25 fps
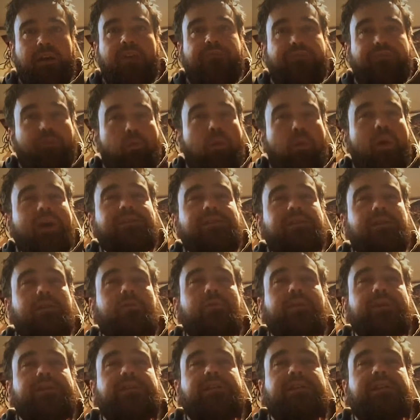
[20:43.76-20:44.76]
If it was
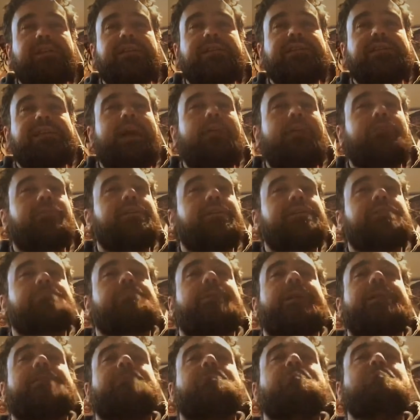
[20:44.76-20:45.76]
coincidence, I would
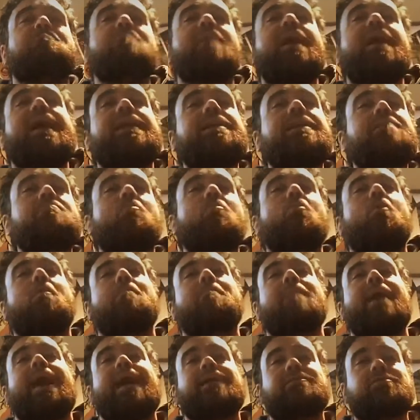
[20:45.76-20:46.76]
expect many
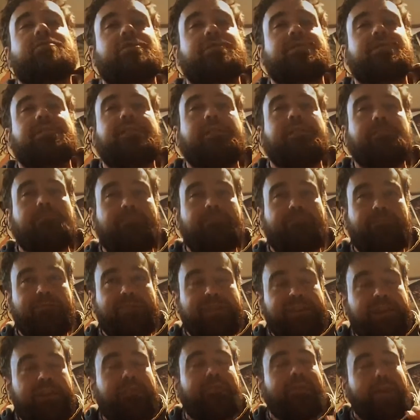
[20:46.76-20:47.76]
more matches than
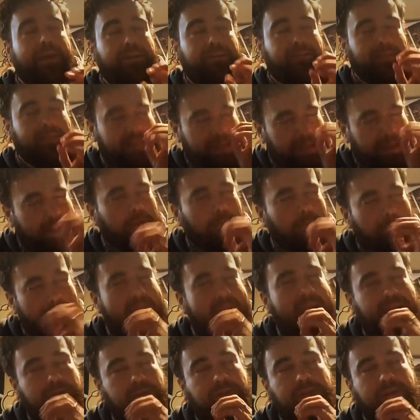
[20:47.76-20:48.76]
near
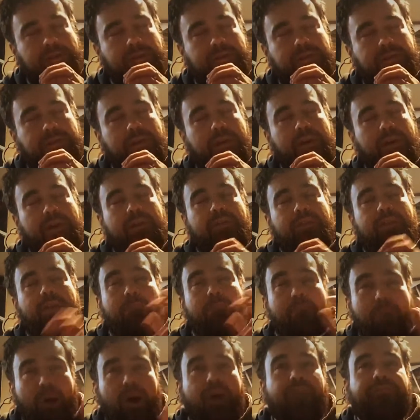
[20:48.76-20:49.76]
matches
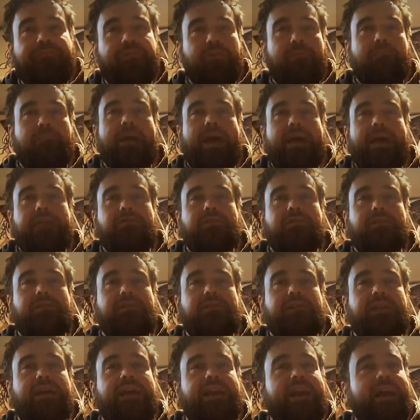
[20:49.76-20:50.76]
than perfect
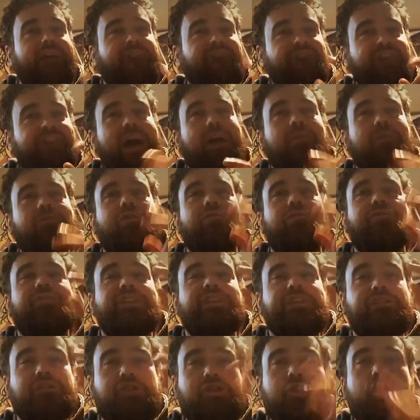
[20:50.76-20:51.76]
matches. And I found
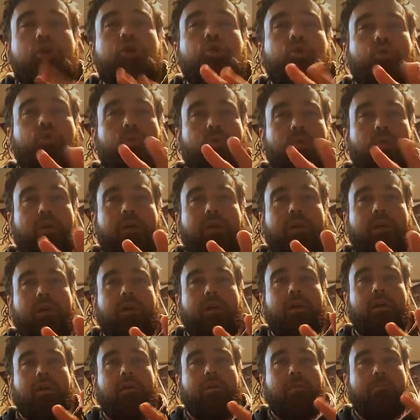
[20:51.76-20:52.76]
only 2.
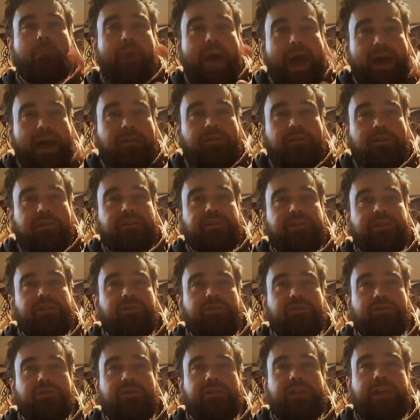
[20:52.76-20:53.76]
The pattern of
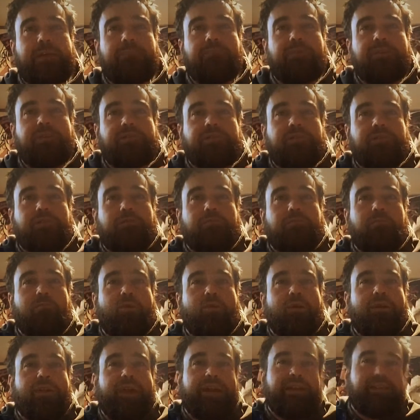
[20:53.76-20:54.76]
scissor statements looked
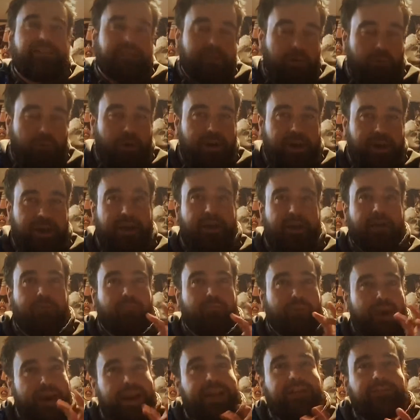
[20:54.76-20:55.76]
more like someone had
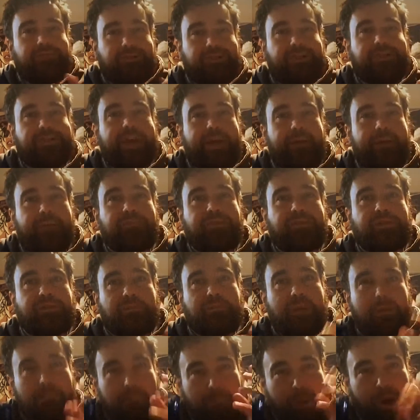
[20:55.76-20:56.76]
arranged them
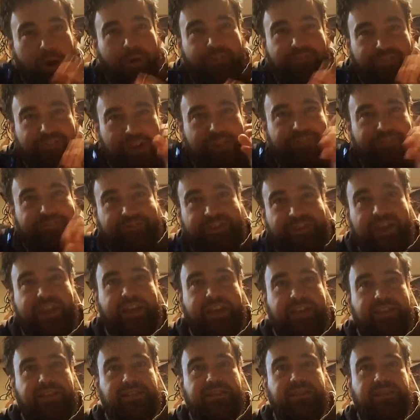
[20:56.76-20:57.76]
to be perfect
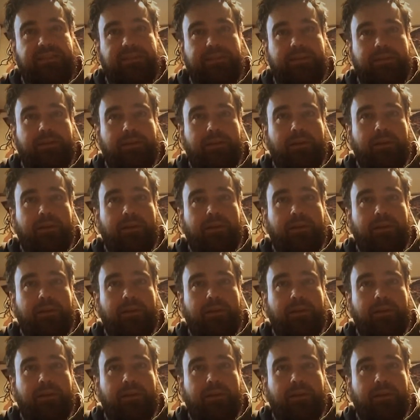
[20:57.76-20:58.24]
fits.